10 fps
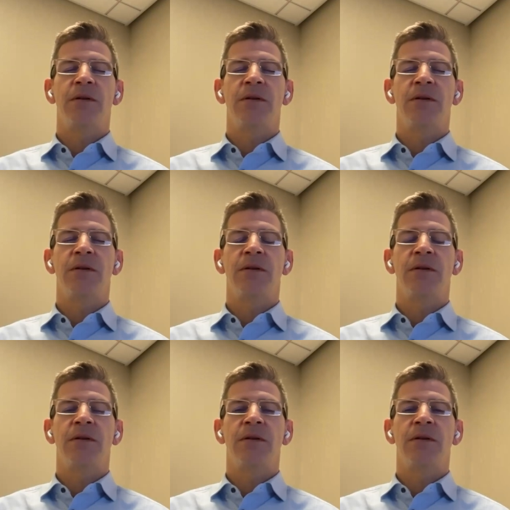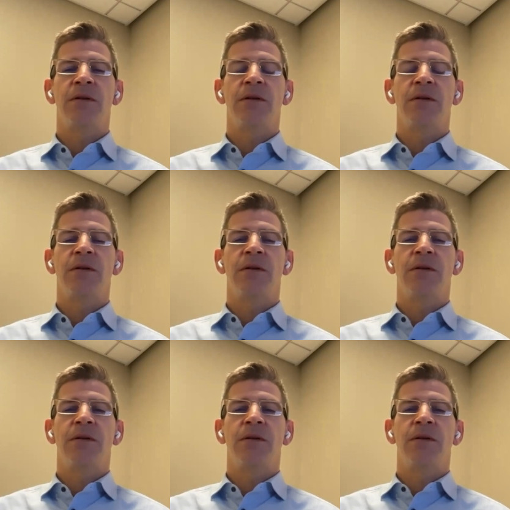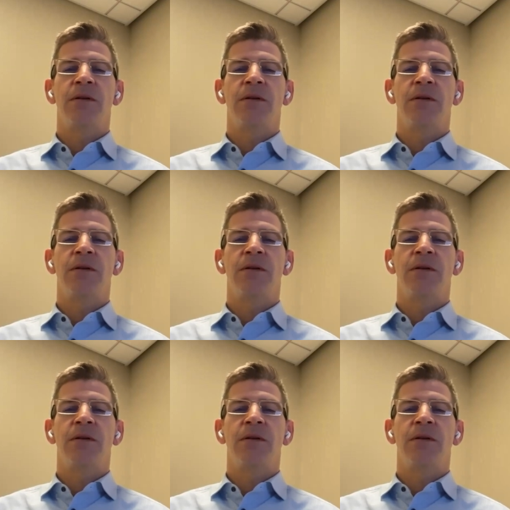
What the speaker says: [no speech]